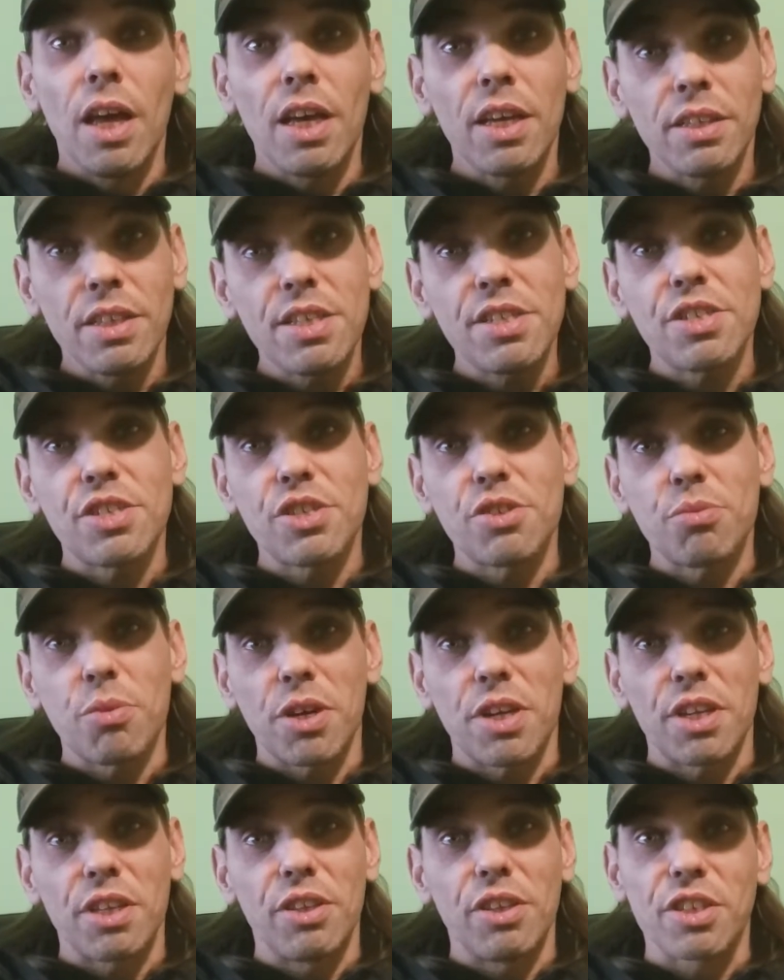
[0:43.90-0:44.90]
And this is
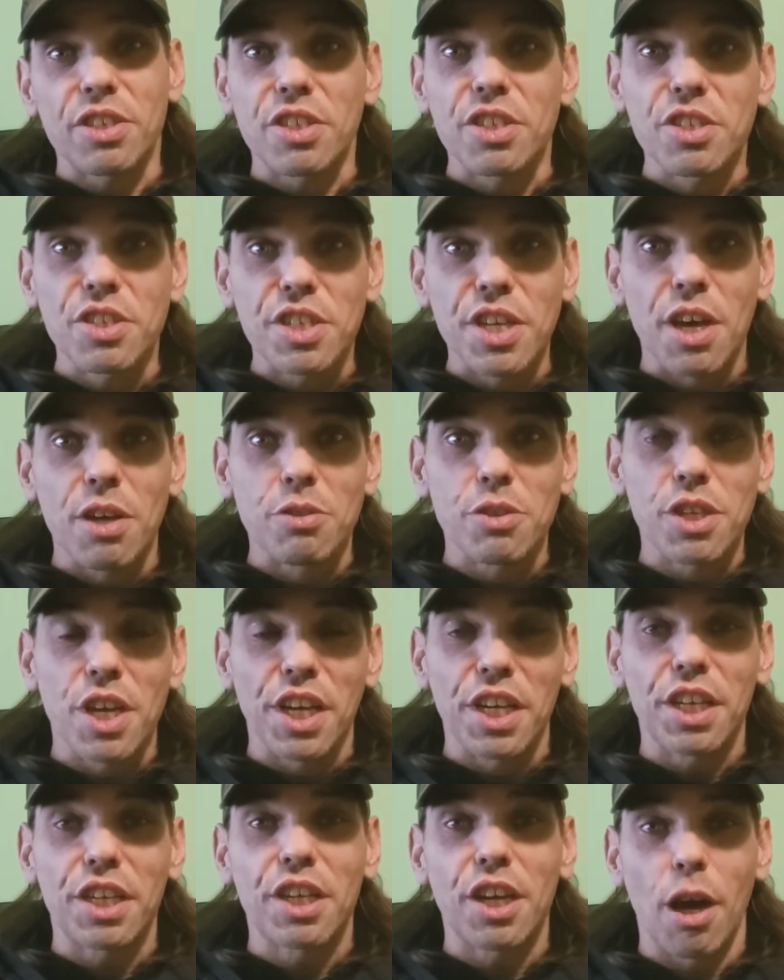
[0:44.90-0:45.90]
what it looks and sounds
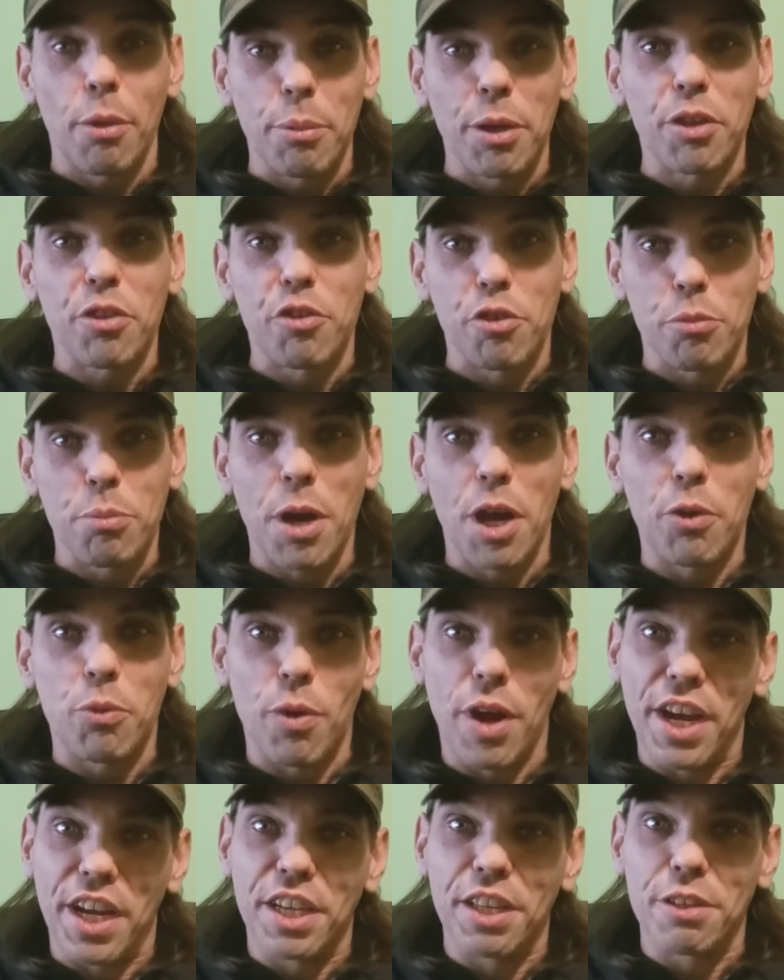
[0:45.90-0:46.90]
like coming through my
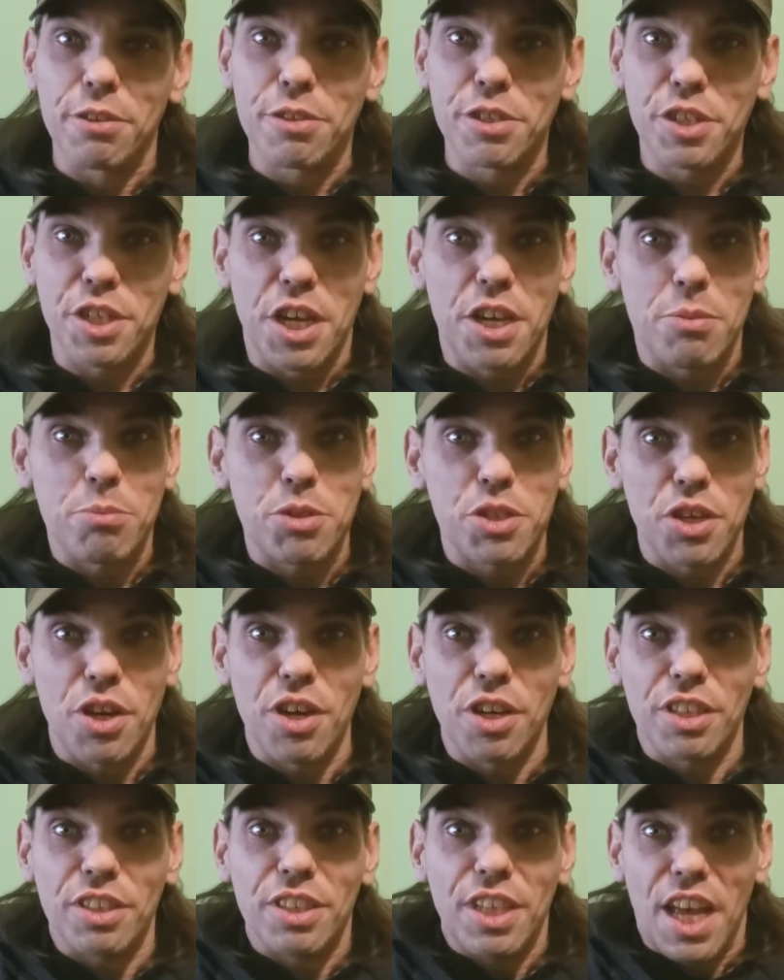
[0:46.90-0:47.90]
regular
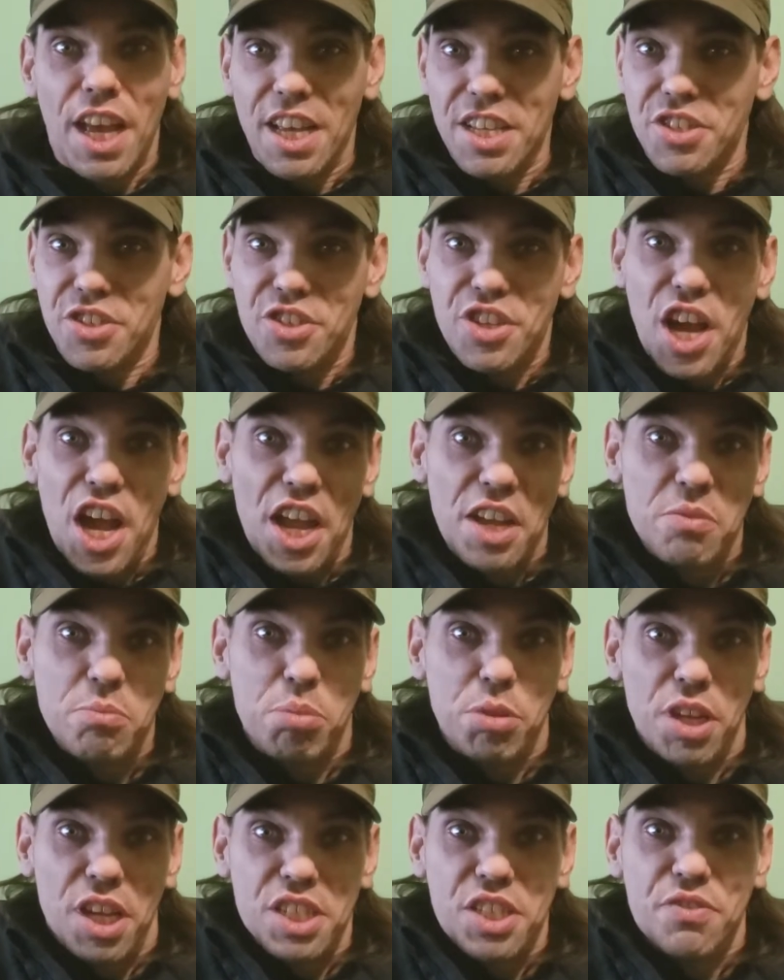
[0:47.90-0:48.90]
Samsung
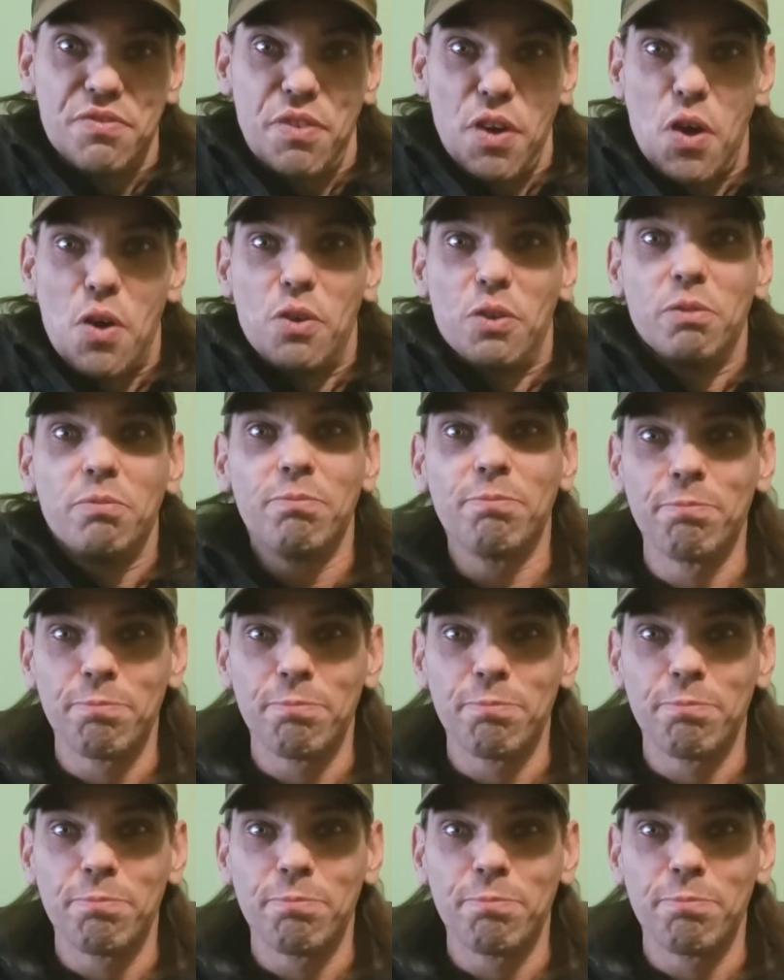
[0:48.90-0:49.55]
S9 Plus phone.